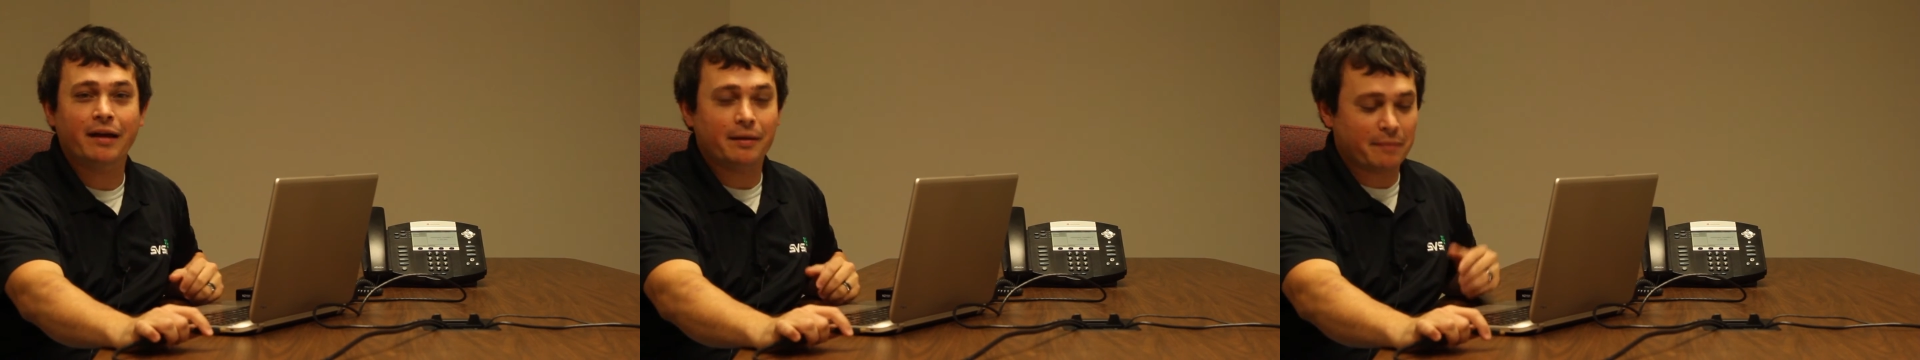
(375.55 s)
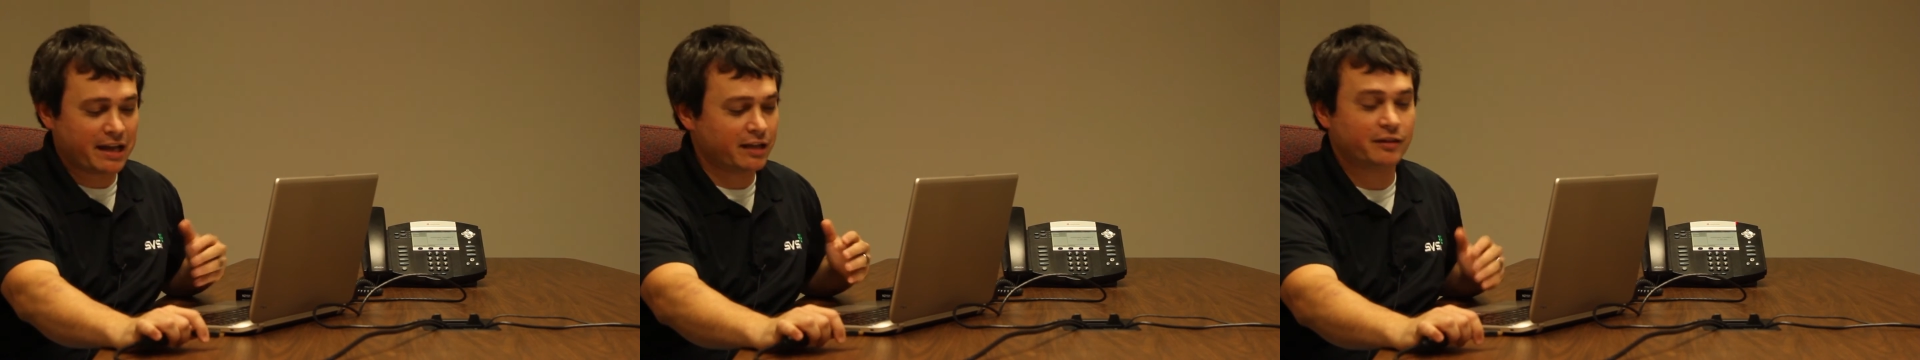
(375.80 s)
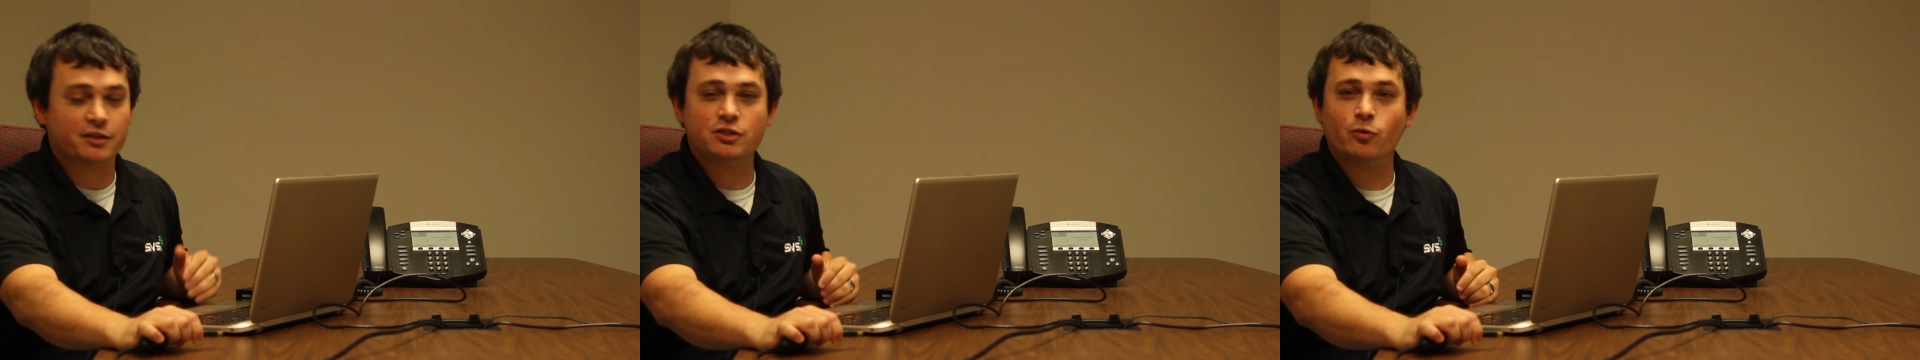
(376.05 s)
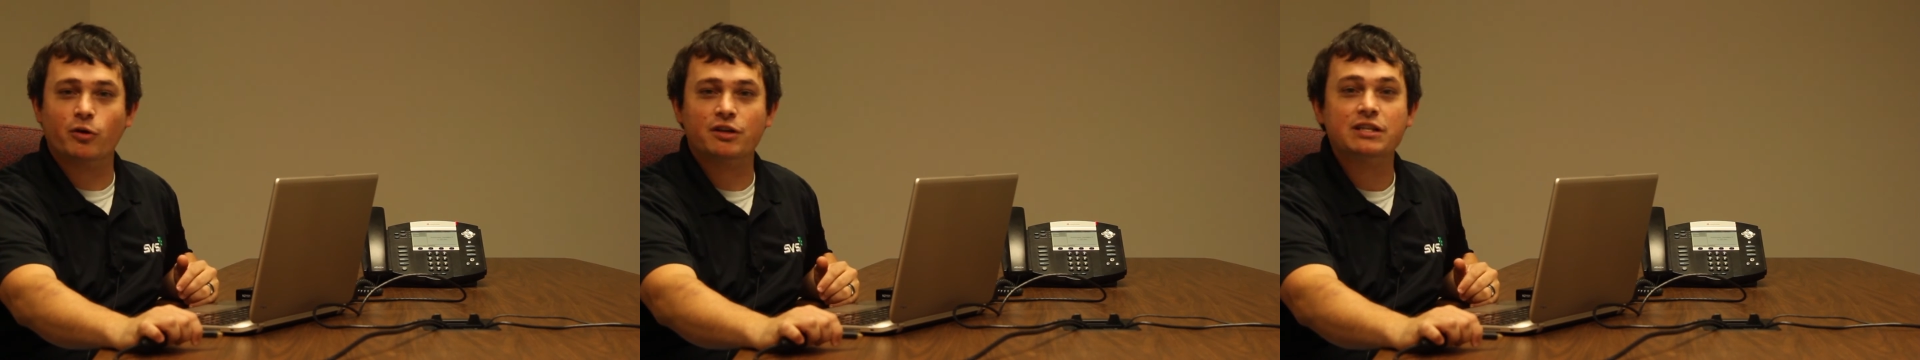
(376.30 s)
make it the
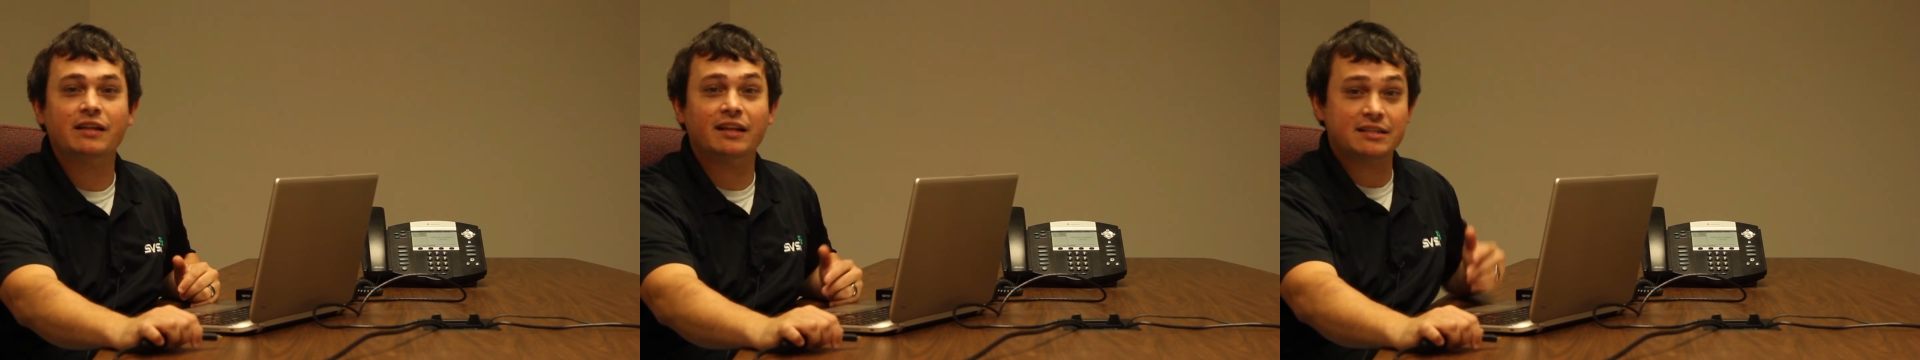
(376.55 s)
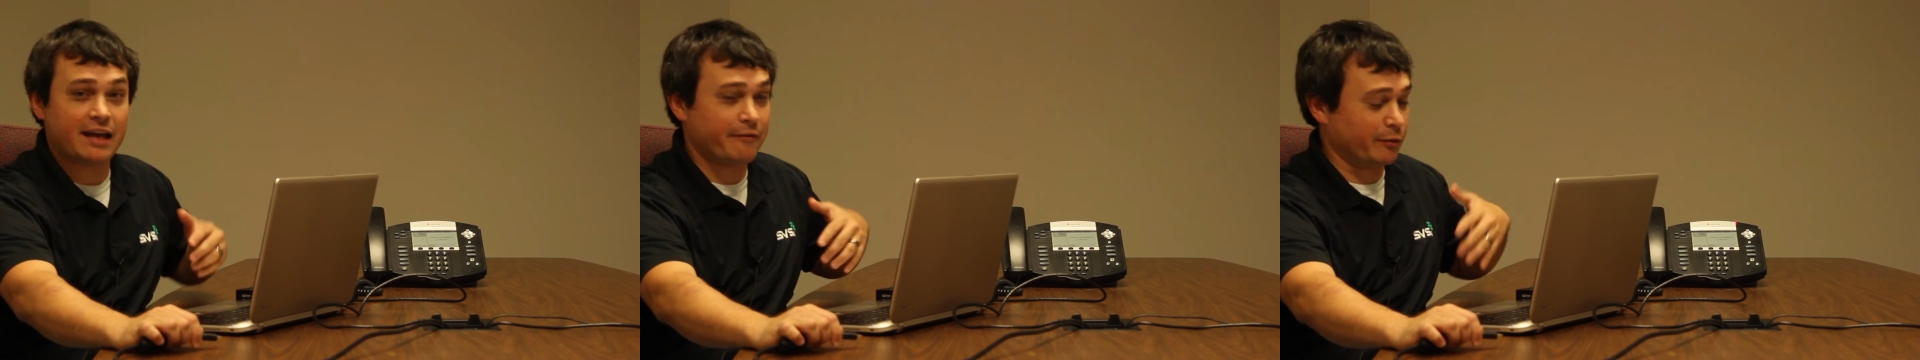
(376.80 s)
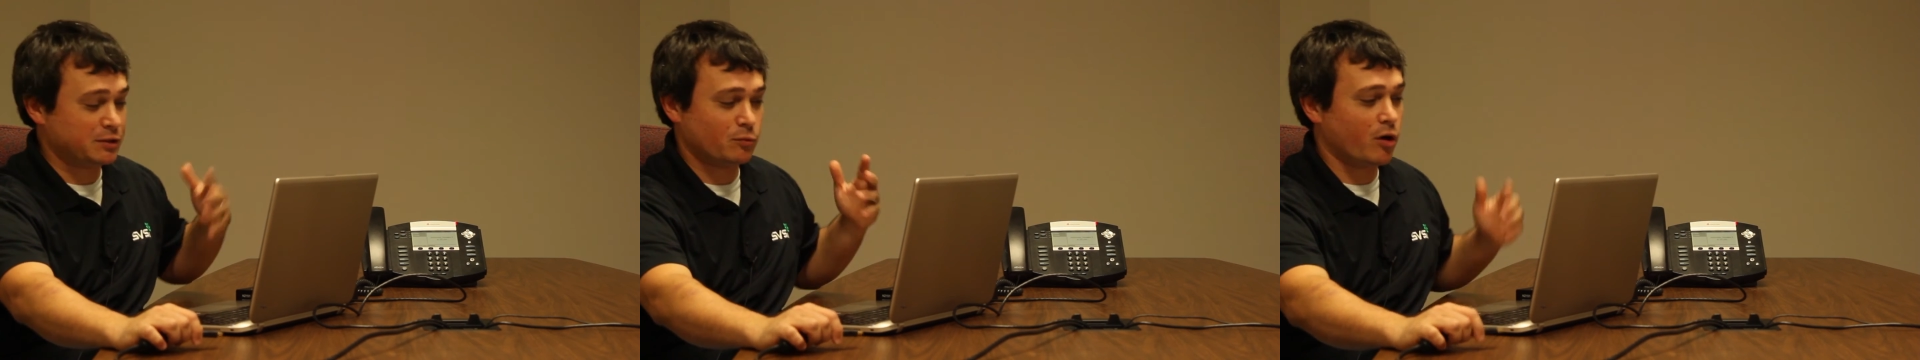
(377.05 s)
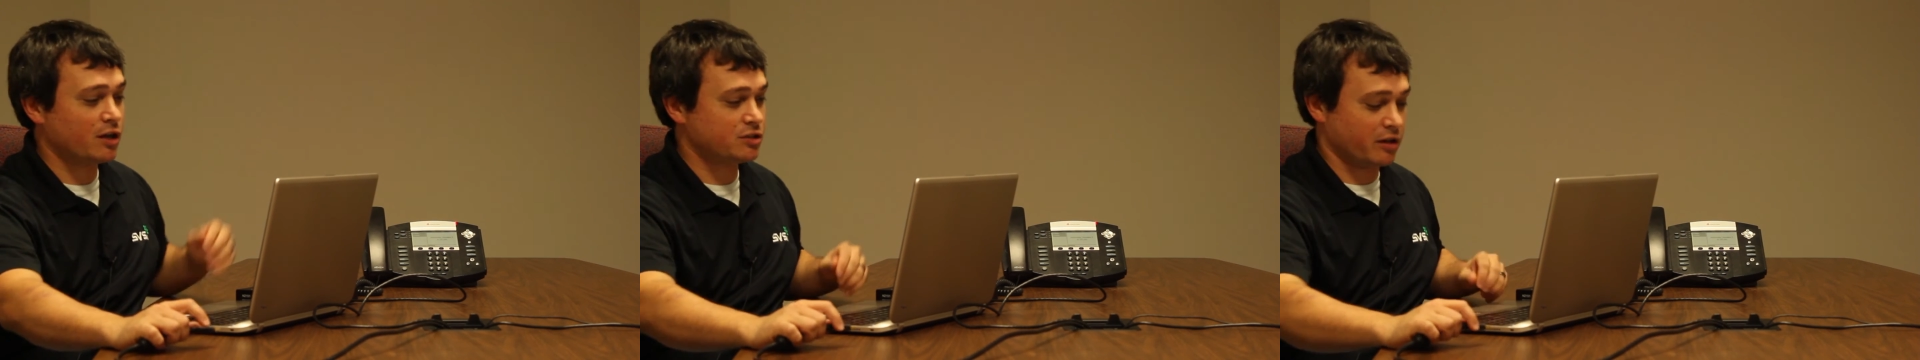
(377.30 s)
source, and let's, ha let's
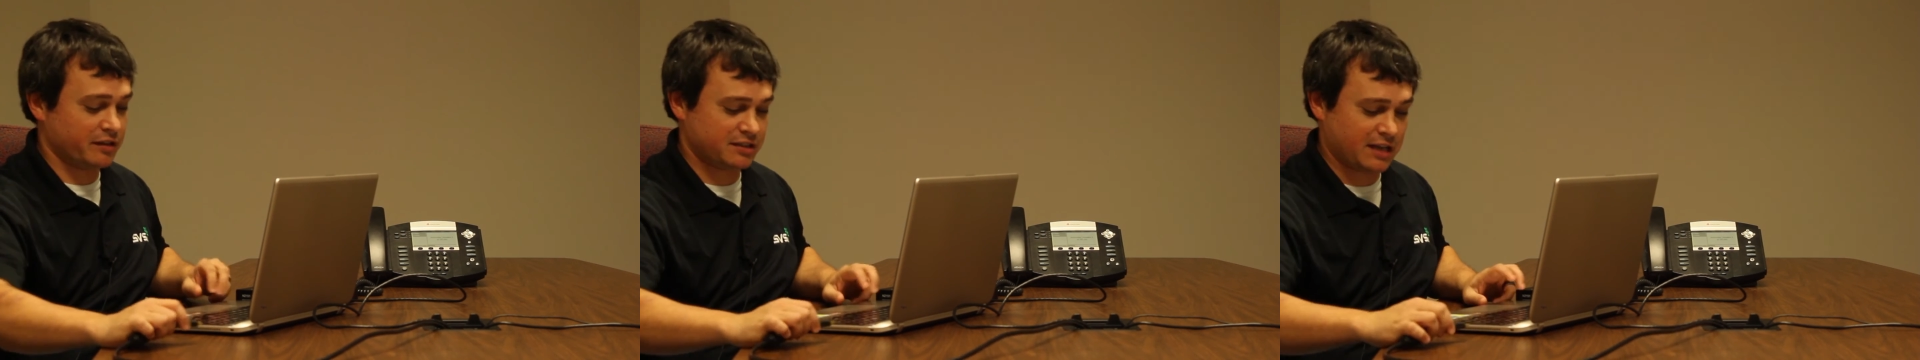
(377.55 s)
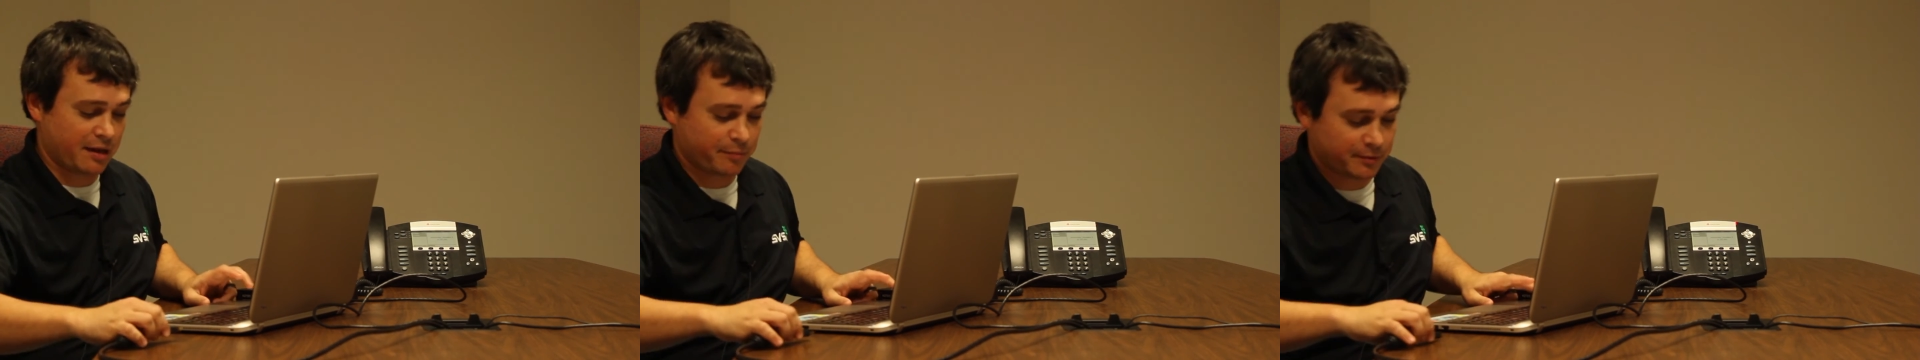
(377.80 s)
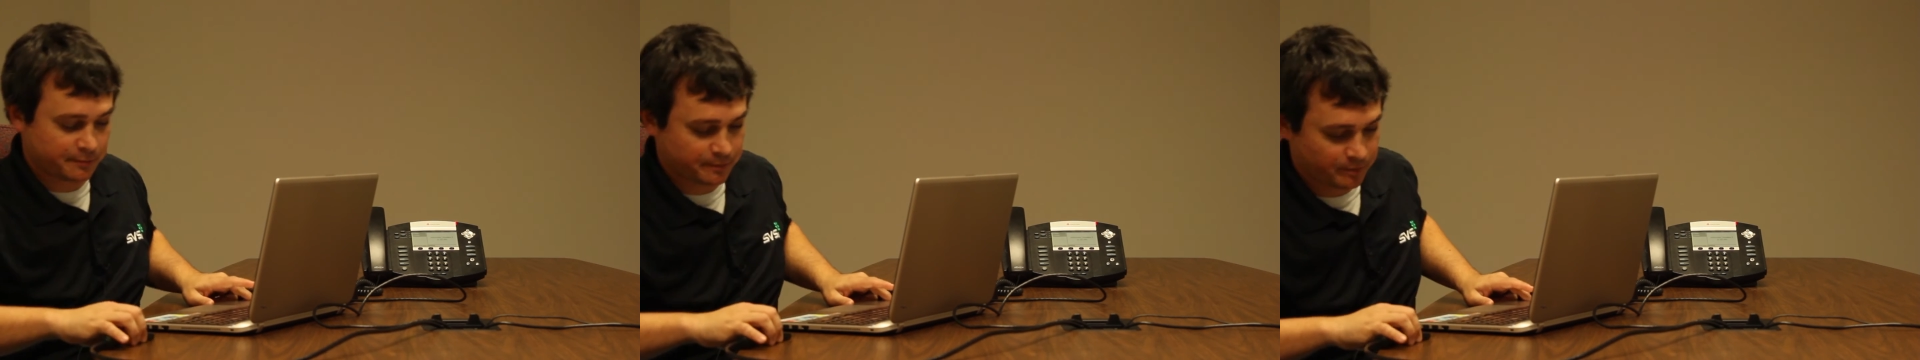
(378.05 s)
watch all this happen.